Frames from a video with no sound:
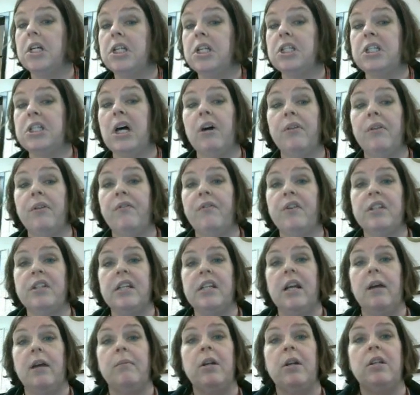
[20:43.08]
So the first
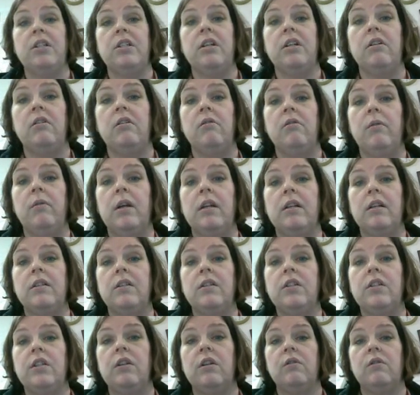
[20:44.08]
thing I'm going to do
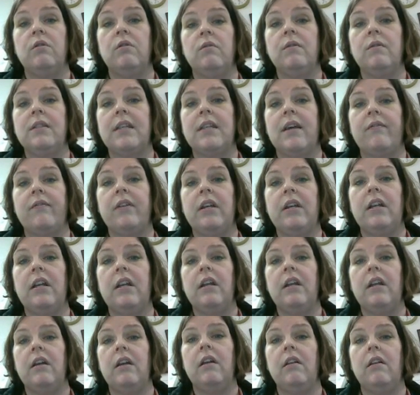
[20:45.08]
is
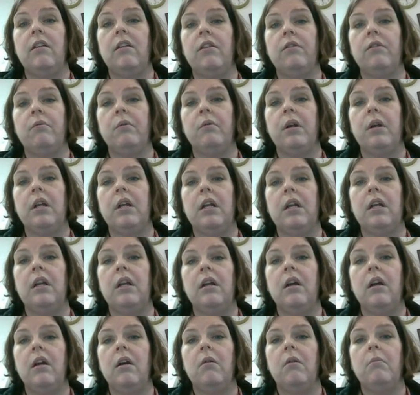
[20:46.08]

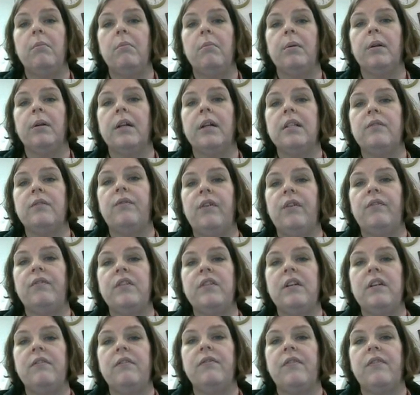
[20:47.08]
273 plus
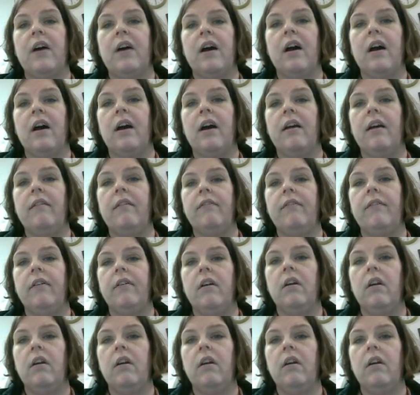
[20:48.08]
55.